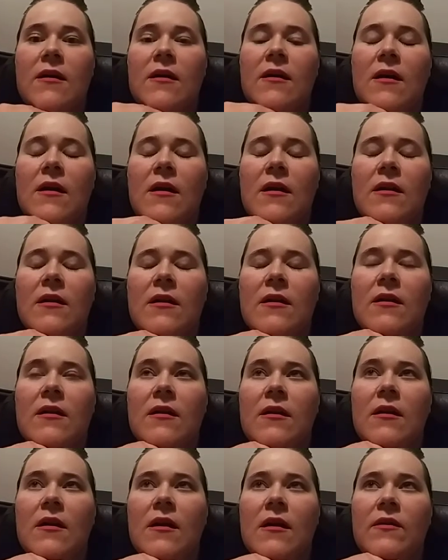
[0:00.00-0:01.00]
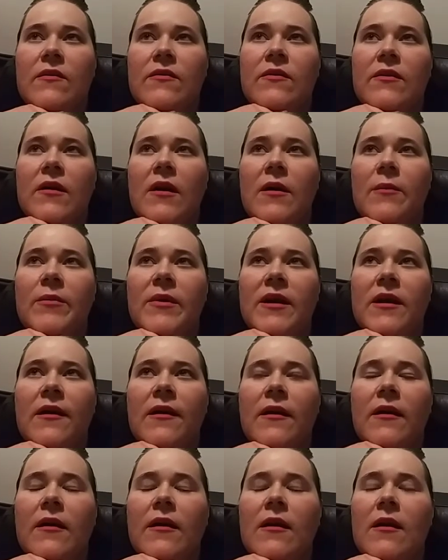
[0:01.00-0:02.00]
Off topic
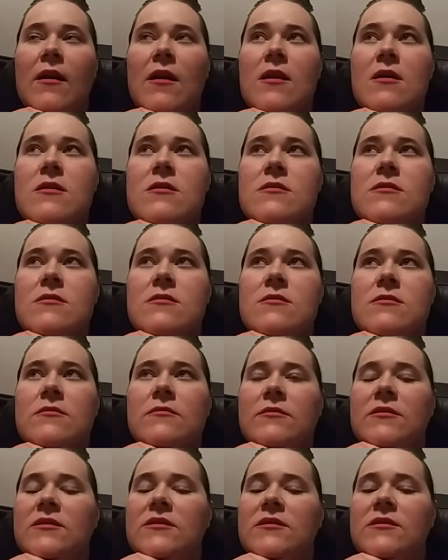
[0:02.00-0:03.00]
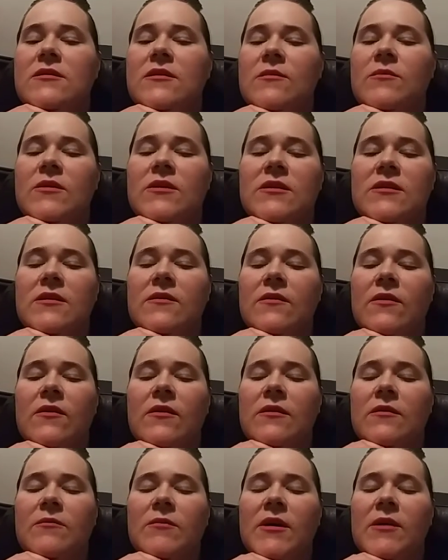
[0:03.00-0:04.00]
again. Just so much stuff
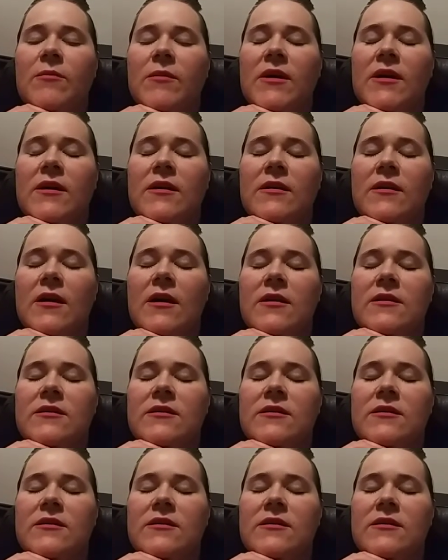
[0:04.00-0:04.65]
going on in my mind.